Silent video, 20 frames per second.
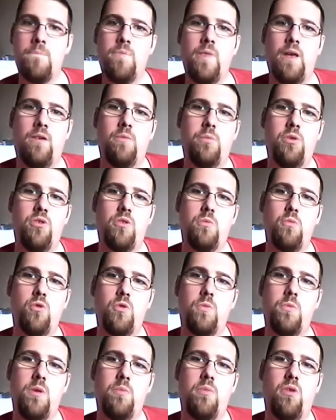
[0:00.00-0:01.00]
That puts
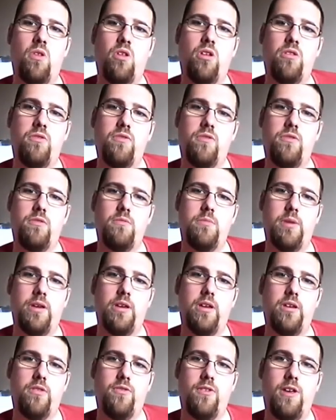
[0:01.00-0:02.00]
most people off
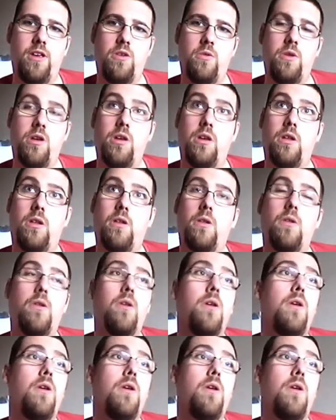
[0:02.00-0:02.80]
picking a fight with you, and